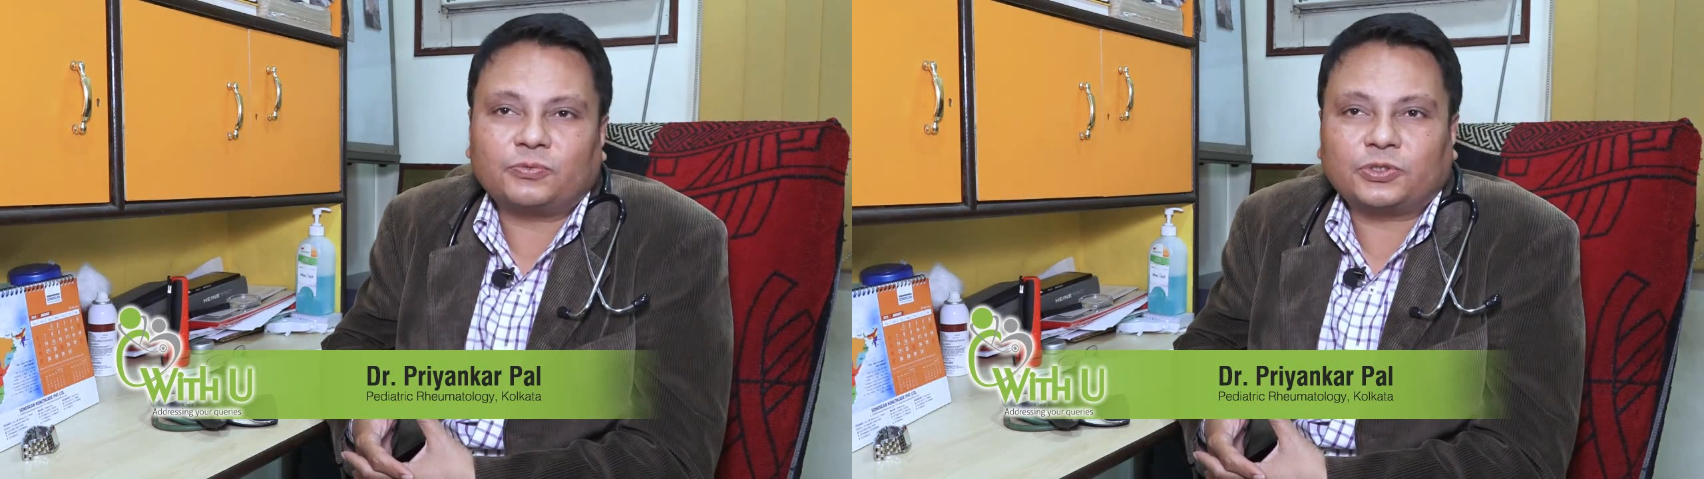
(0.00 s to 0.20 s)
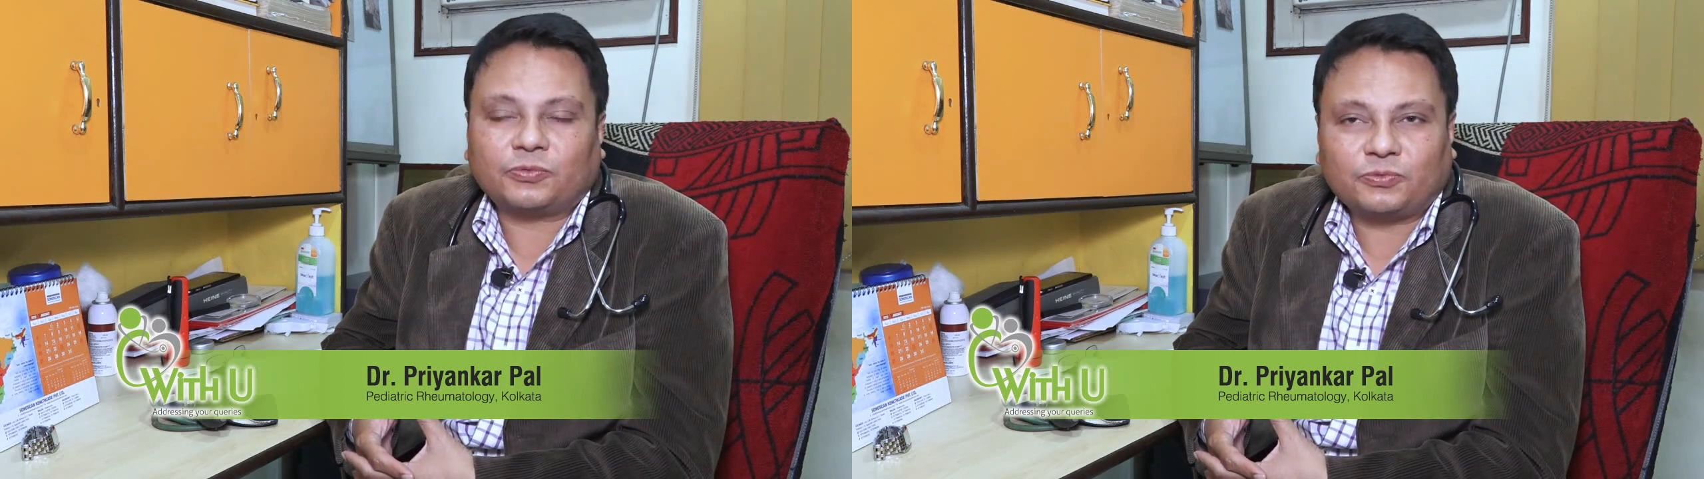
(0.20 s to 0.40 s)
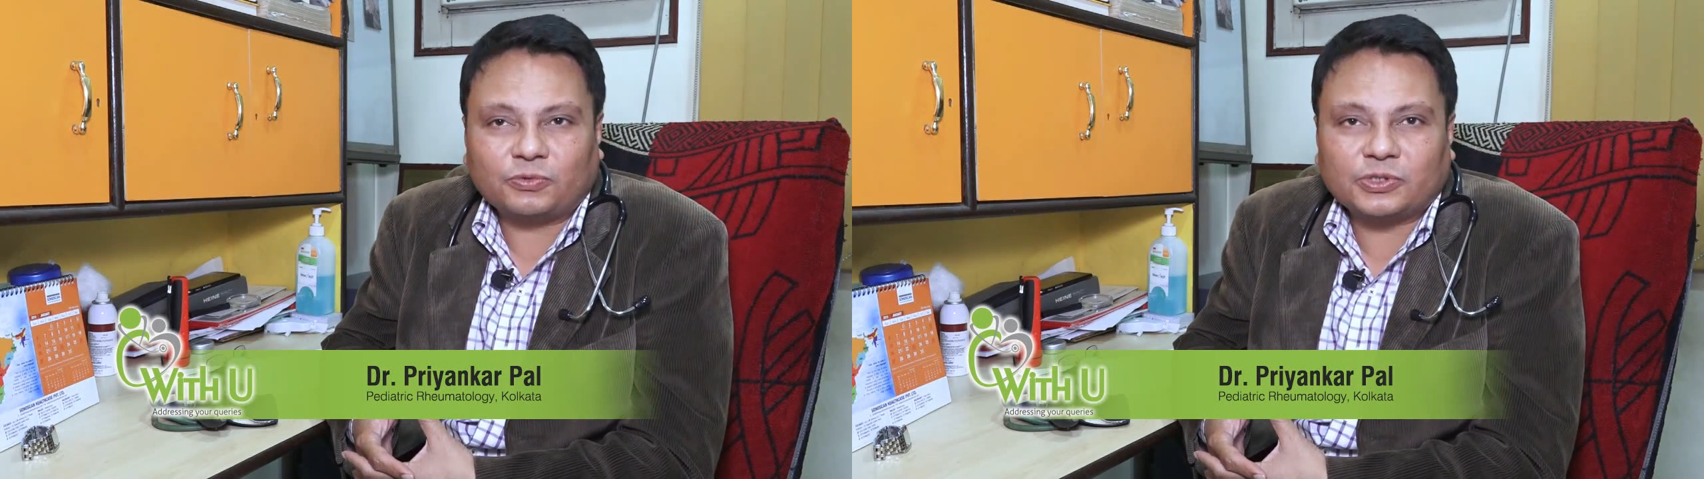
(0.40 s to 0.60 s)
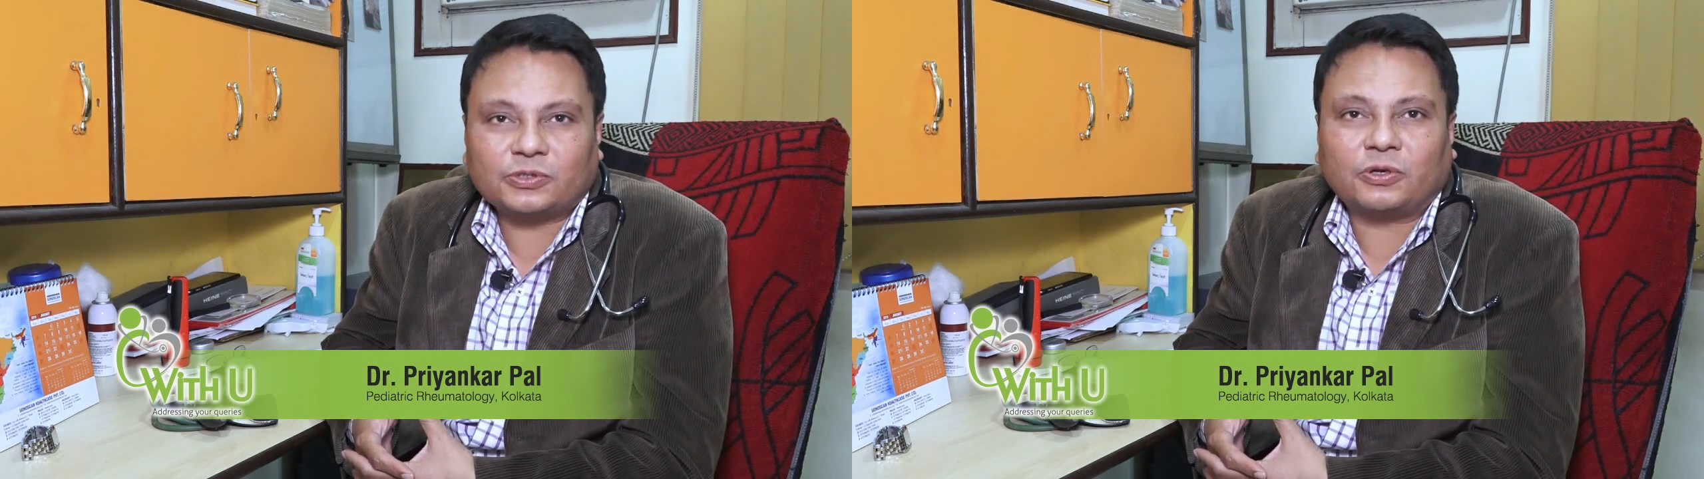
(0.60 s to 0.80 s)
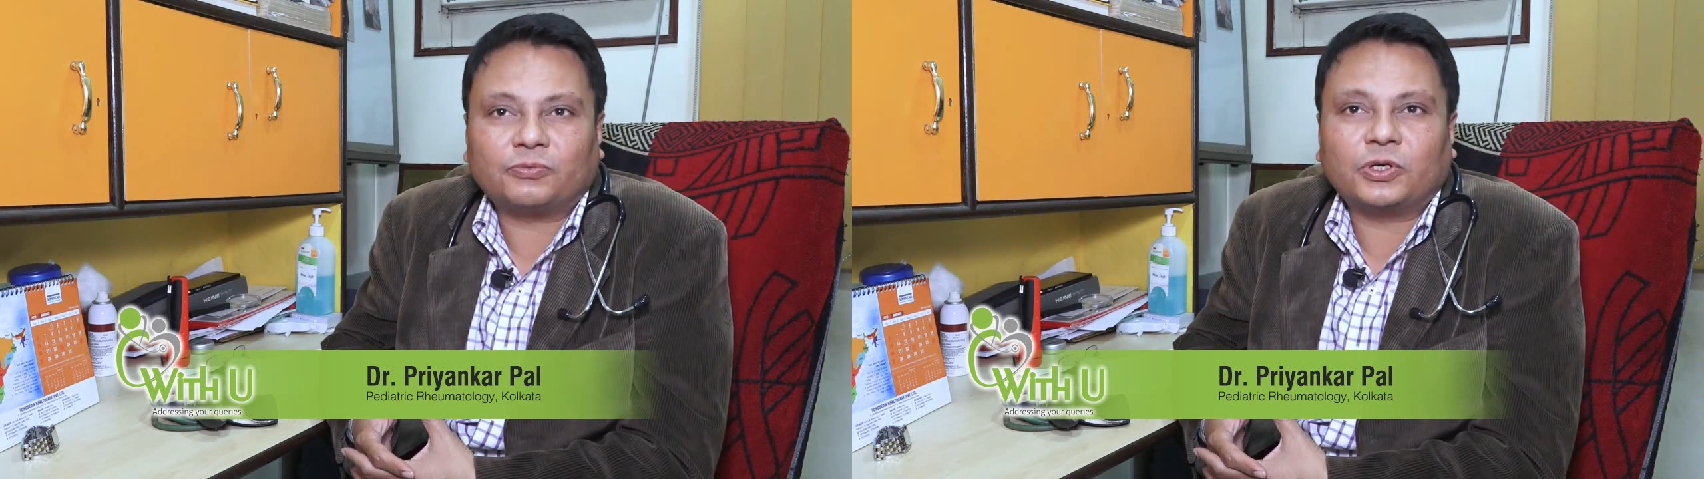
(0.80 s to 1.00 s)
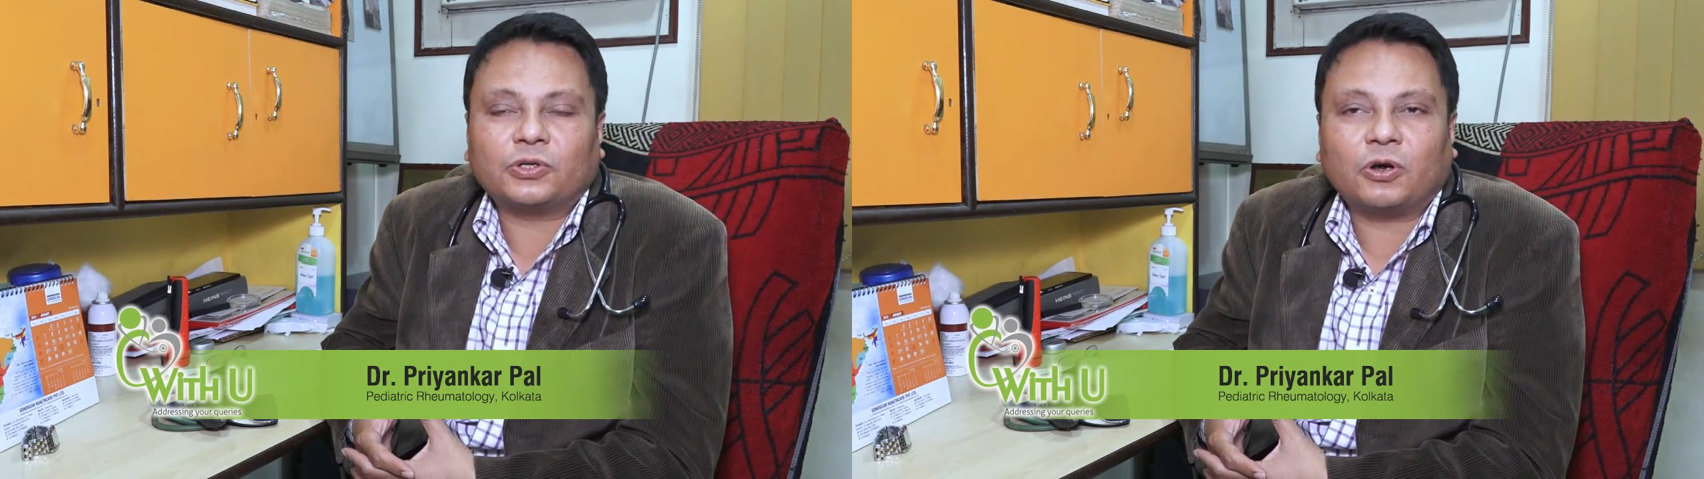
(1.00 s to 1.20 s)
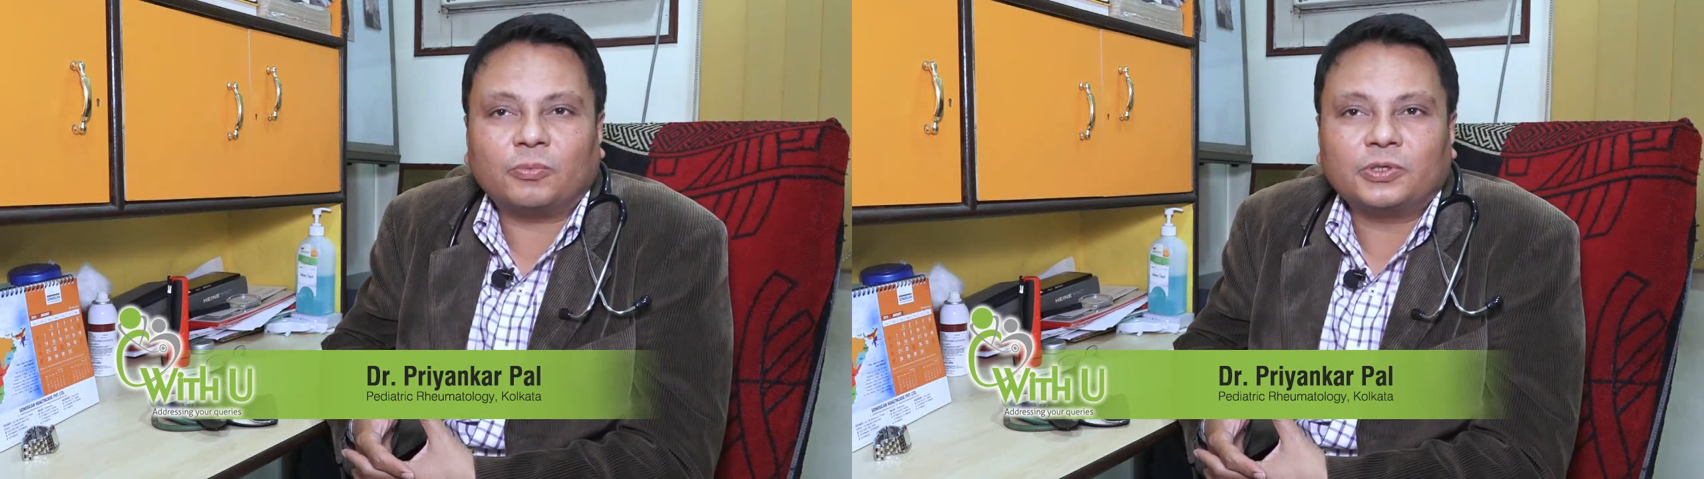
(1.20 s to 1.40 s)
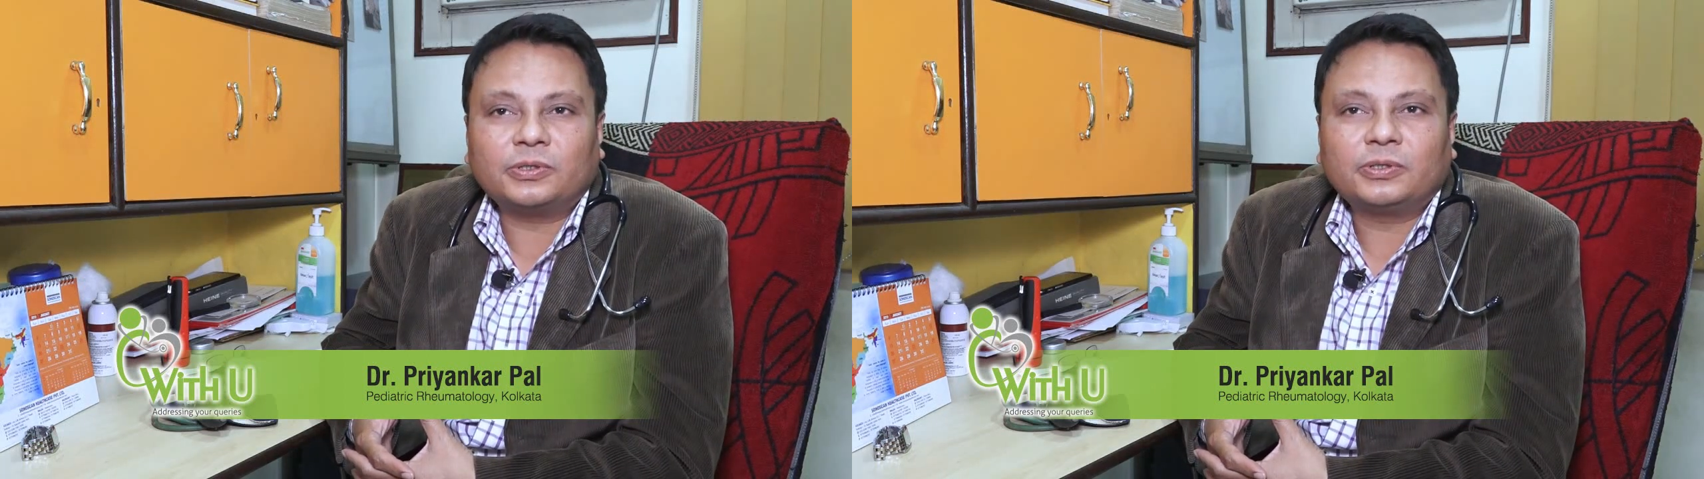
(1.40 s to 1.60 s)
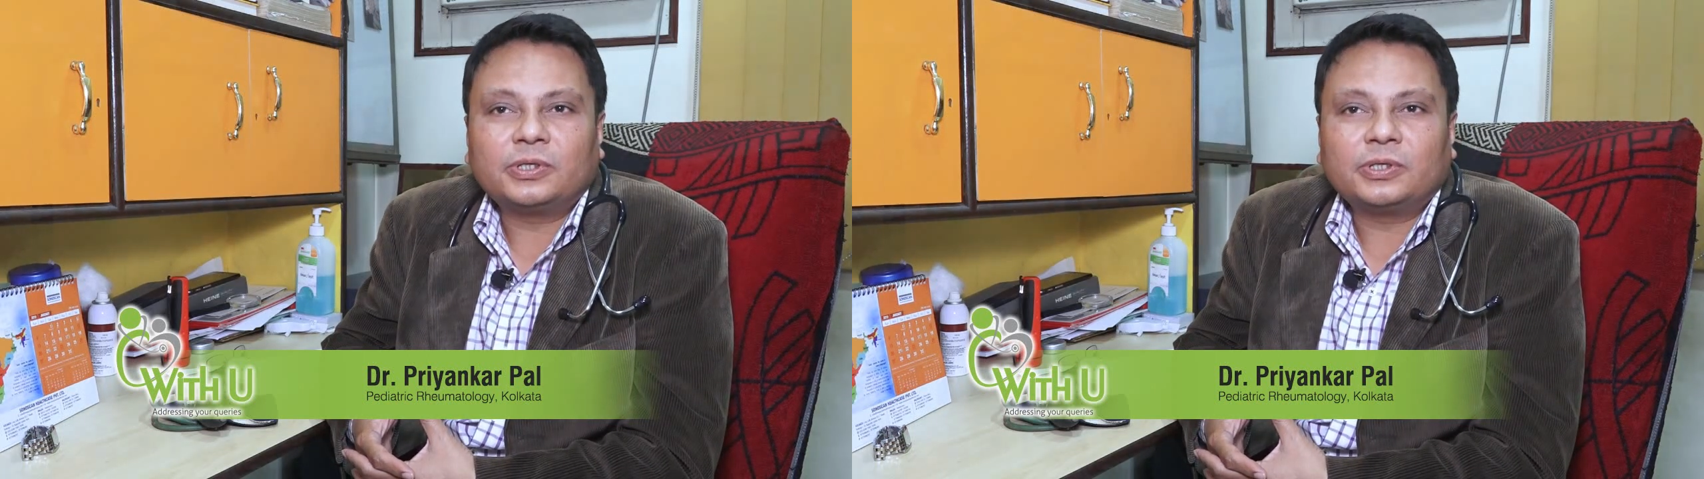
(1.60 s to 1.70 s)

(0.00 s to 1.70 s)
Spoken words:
which of course is not very common.